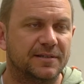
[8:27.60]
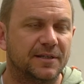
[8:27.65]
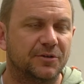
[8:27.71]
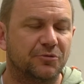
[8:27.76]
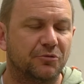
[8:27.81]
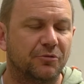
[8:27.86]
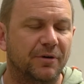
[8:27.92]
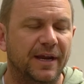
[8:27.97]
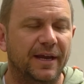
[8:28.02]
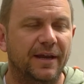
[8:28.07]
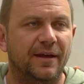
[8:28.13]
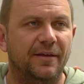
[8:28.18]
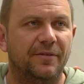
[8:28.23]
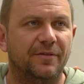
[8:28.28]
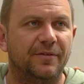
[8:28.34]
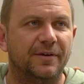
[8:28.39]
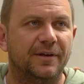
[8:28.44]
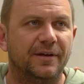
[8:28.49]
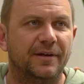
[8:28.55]
tray
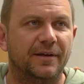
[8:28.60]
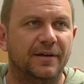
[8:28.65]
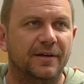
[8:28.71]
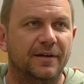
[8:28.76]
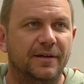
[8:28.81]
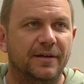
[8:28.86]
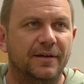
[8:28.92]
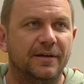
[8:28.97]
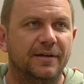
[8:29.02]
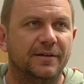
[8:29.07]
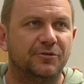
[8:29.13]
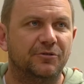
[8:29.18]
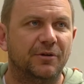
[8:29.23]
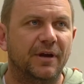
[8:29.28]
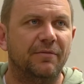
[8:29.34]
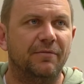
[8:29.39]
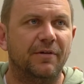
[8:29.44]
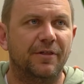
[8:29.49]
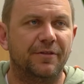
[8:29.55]
and the
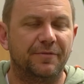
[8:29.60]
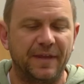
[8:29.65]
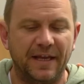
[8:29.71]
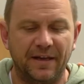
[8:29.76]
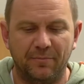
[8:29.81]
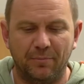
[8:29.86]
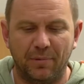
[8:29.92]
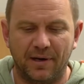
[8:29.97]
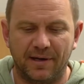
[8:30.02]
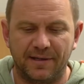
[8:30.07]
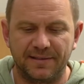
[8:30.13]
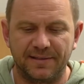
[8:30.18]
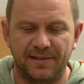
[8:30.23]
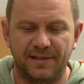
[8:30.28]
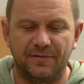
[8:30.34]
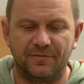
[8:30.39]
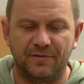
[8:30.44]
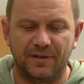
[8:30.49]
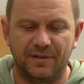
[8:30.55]
tray with 10 plants,
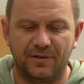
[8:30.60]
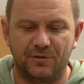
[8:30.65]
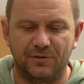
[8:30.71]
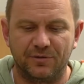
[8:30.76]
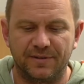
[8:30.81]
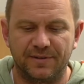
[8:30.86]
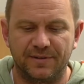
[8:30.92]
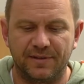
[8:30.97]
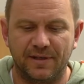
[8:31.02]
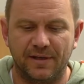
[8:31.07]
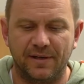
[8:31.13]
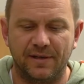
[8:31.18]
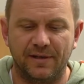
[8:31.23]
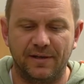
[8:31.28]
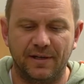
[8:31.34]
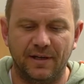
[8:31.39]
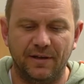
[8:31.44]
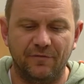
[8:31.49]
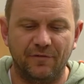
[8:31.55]
and we use
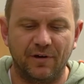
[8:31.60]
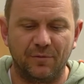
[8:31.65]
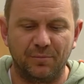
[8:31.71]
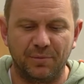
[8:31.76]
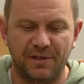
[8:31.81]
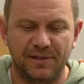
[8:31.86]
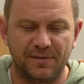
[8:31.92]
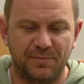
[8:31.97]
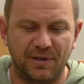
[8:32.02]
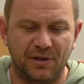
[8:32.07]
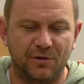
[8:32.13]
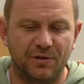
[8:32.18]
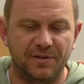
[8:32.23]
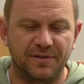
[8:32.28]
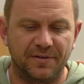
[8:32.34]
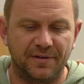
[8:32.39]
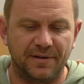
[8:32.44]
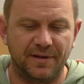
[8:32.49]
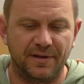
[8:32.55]
the EVPs
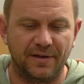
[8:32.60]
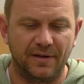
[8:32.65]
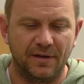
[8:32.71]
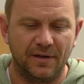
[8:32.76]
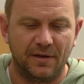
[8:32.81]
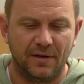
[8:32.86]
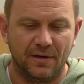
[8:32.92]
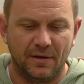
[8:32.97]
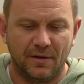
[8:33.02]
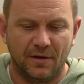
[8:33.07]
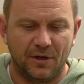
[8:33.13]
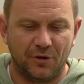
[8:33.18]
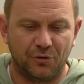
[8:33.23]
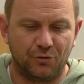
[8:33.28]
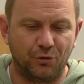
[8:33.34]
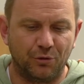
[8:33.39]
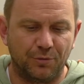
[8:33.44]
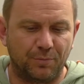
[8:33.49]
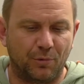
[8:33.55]
because the
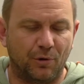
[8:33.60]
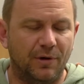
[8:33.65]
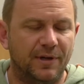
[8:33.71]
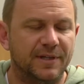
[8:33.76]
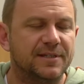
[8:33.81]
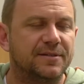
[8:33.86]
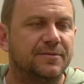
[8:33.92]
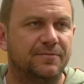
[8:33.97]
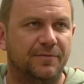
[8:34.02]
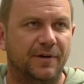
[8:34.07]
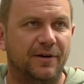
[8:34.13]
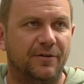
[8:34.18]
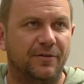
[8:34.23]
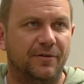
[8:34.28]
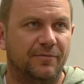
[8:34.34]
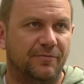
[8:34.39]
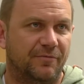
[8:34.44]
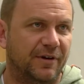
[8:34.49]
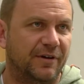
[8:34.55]
root ball is very,
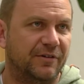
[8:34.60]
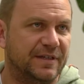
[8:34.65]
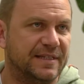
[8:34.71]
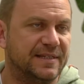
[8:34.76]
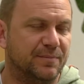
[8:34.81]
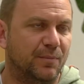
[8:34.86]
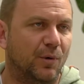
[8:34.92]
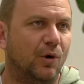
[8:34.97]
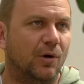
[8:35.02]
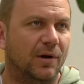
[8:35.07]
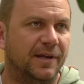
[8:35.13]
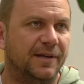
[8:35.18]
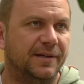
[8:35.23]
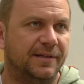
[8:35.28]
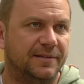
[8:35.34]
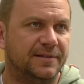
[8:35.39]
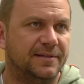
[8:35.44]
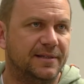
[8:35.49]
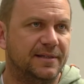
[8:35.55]
very small and
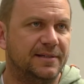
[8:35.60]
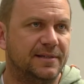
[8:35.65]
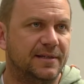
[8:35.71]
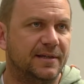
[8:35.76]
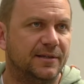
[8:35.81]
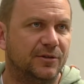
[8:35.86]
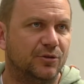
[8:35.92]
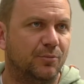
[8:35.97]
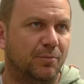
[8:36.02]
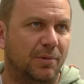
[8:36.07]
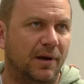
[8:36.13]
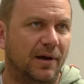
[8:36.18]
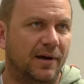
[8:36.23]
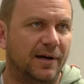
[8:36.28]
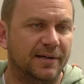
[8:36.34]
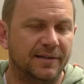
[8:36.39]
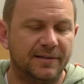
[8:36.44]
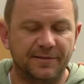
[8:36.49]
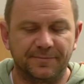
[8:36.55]
it's easier to
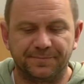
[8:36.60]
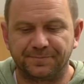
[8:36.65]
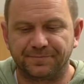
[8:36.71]
plant.